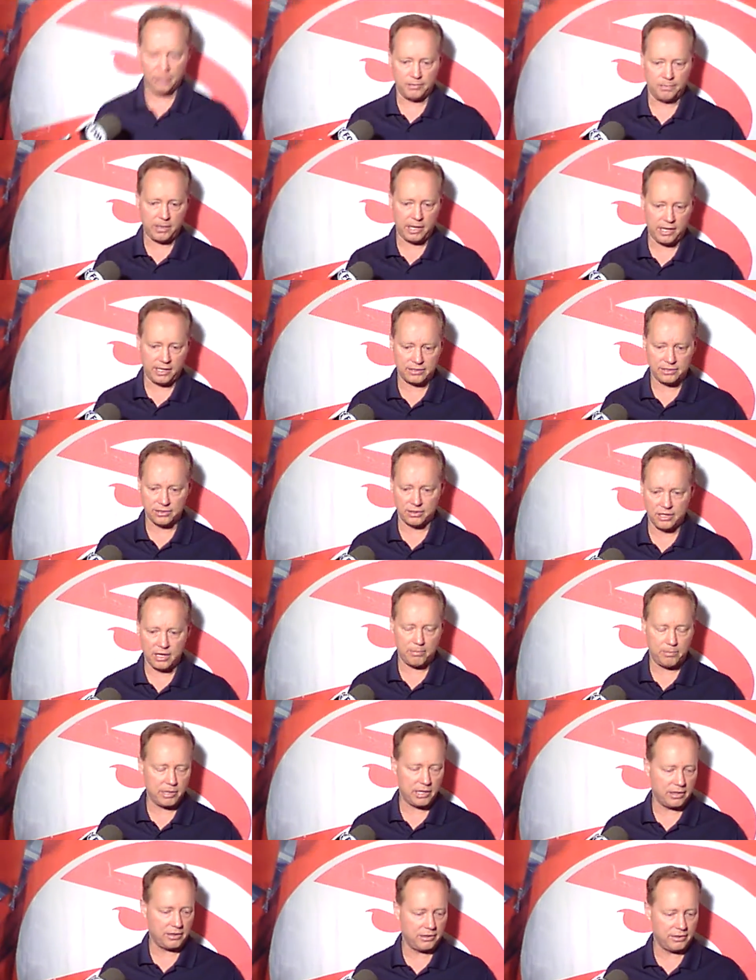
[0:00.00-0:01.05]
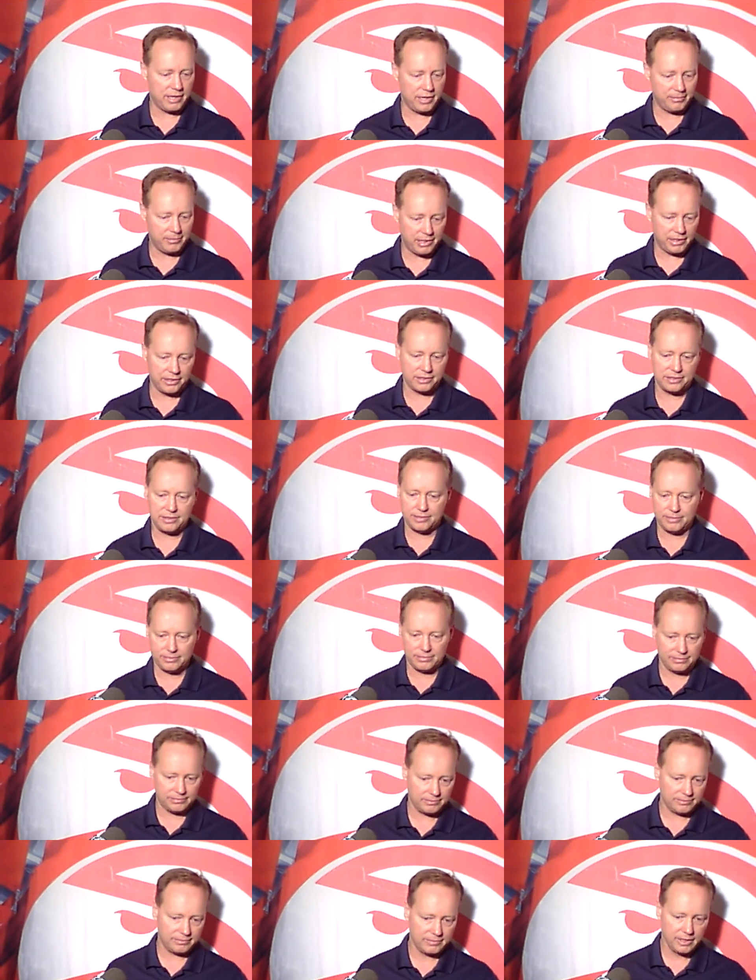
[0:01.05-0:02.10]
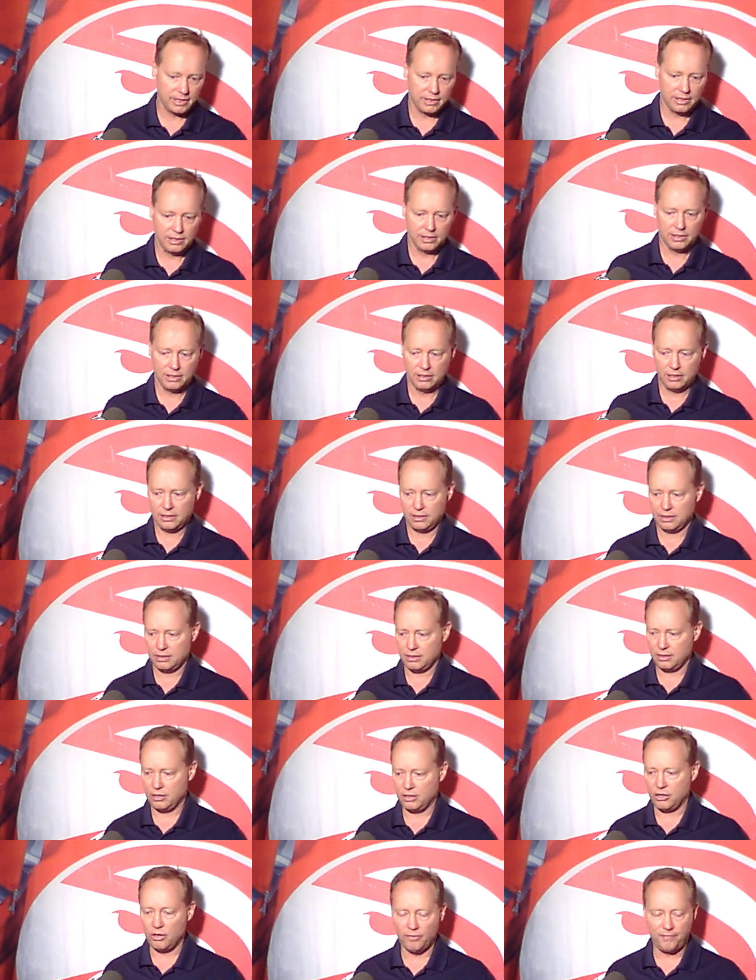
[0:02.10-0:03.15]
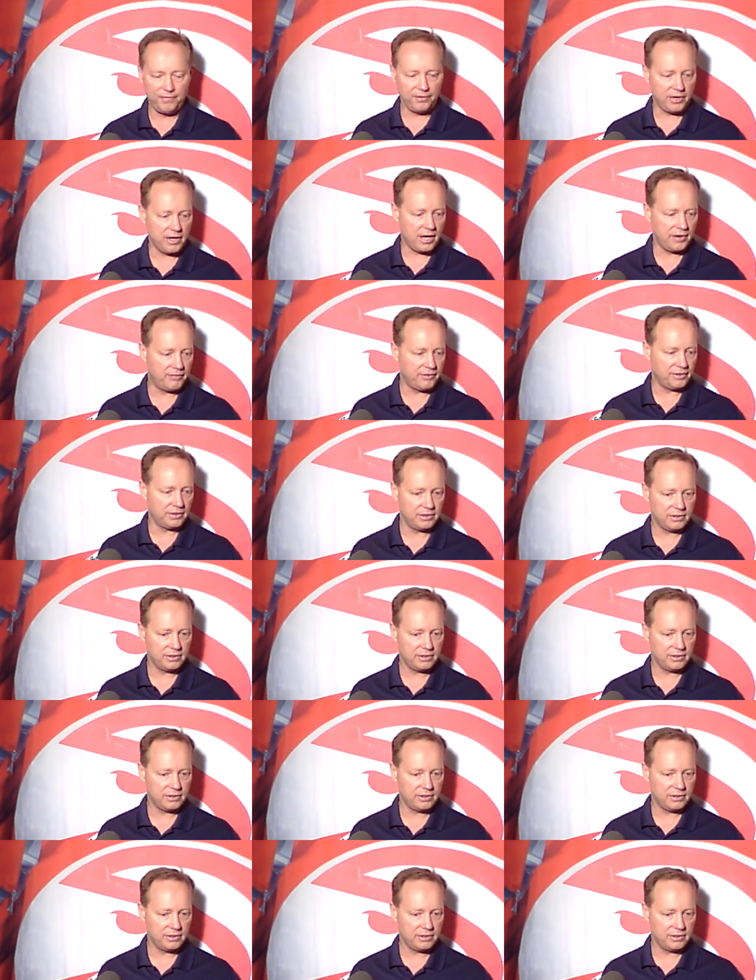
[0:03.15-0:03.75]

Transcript: the passer got better, and that made us hopefully have